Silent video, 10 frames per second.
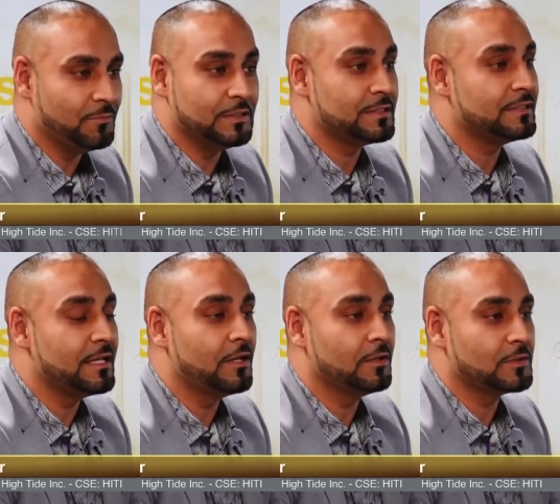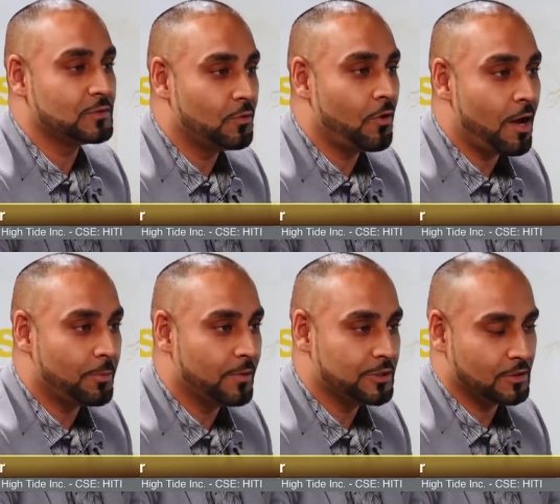with a single store
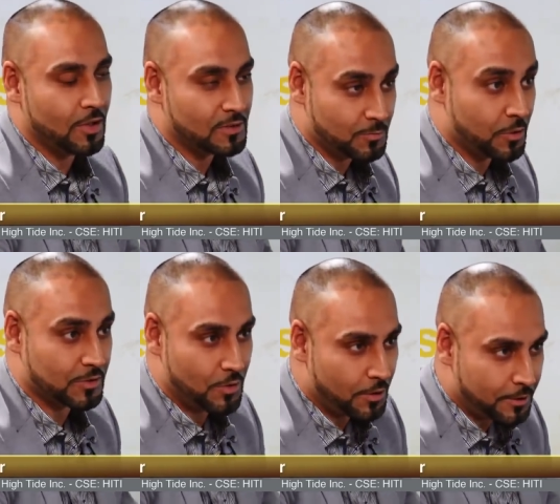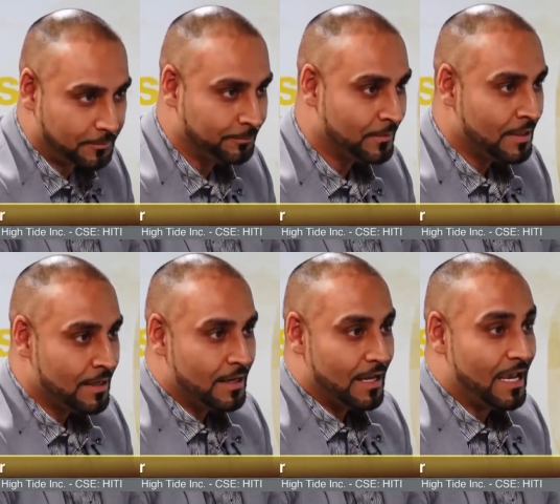operation called Smoker's Corner.
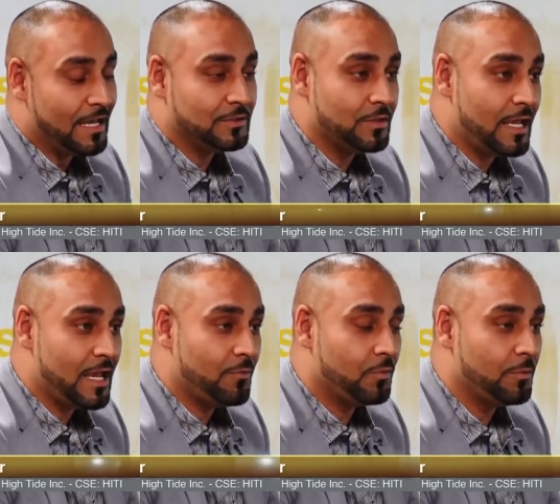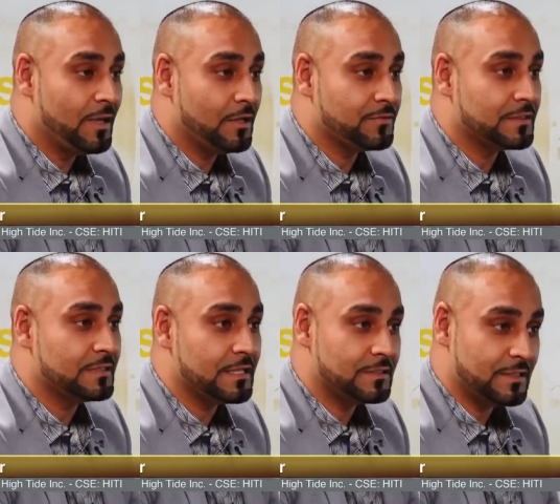And today we're made of
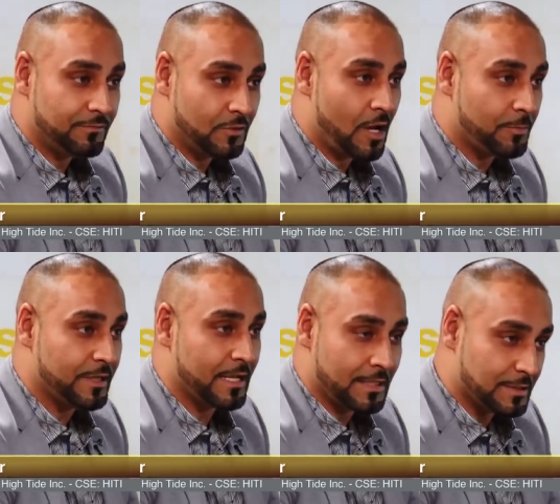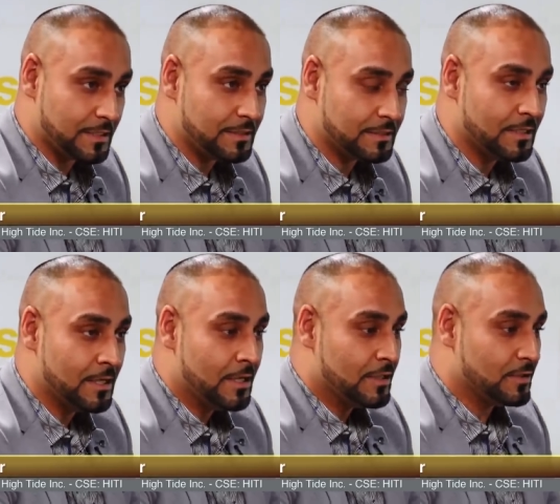six different operating entities.
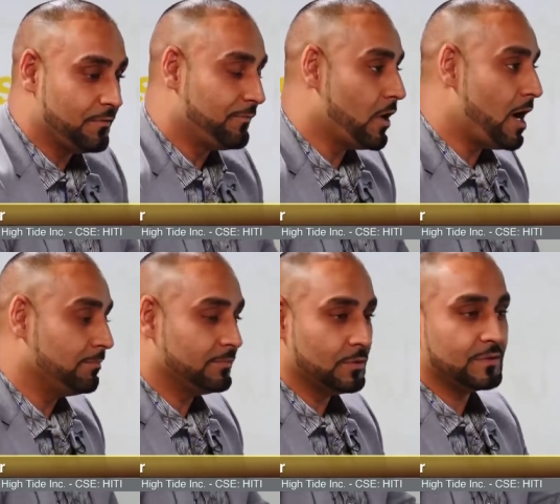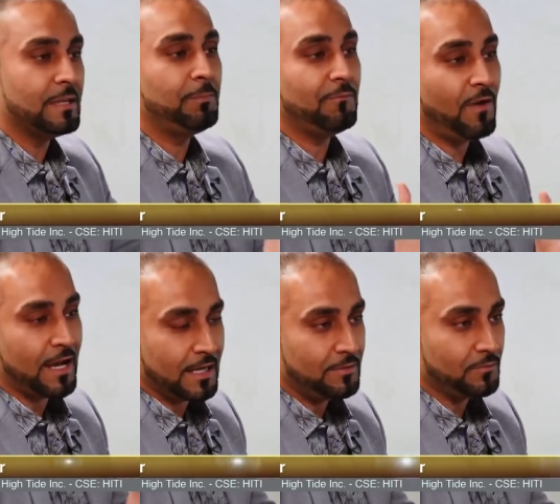So we've got, to
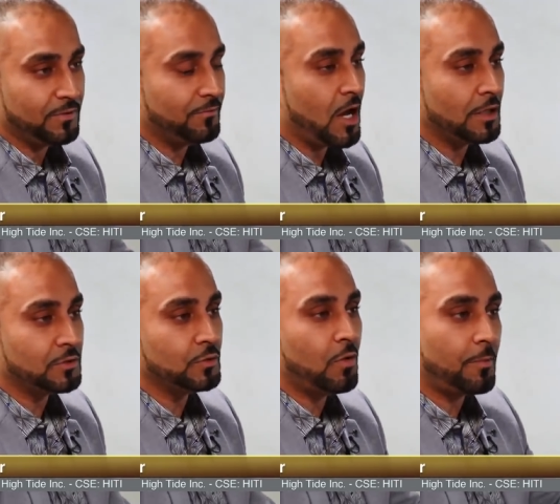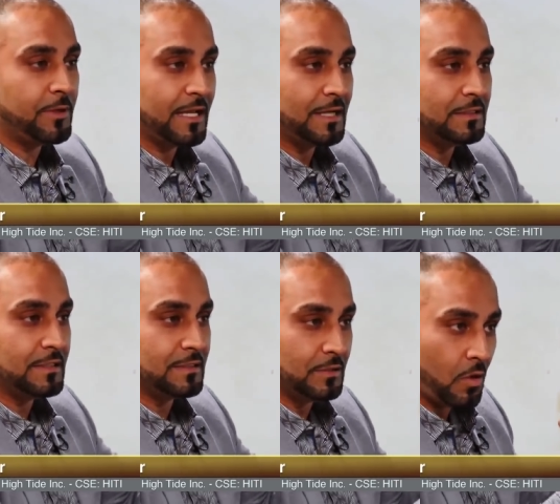simplify it, we've got two operating
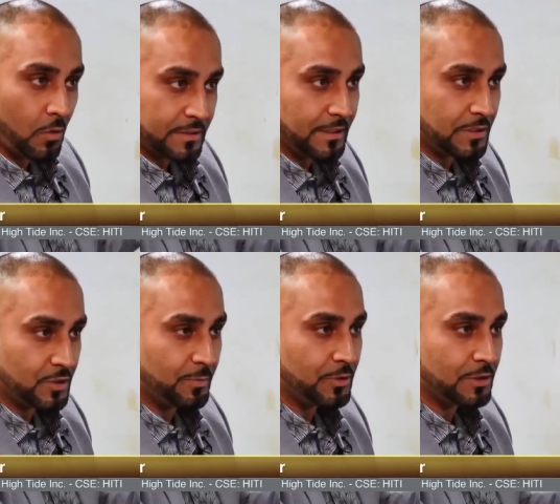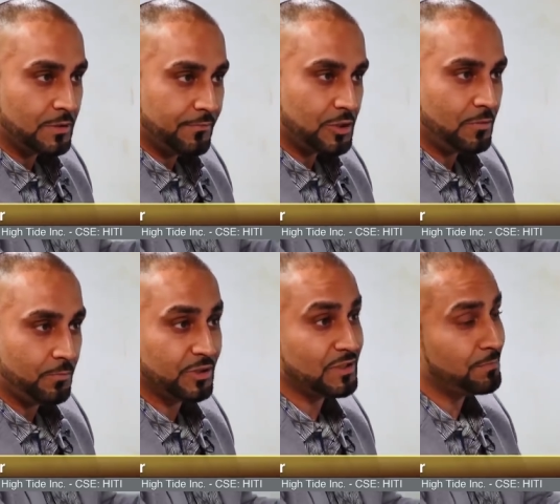entities in the wholesale distribution mm-hmm. division, mm-hmm.
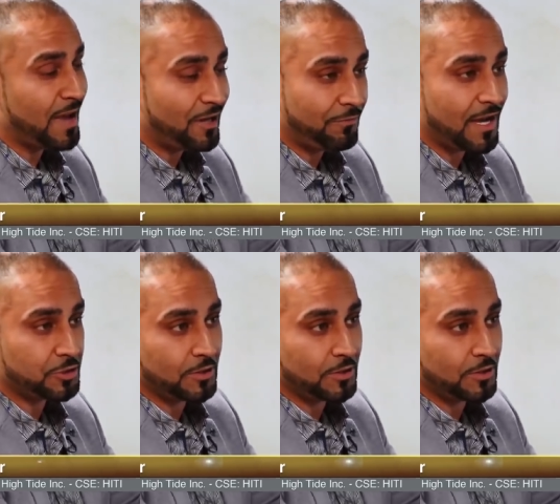which is manufacturing,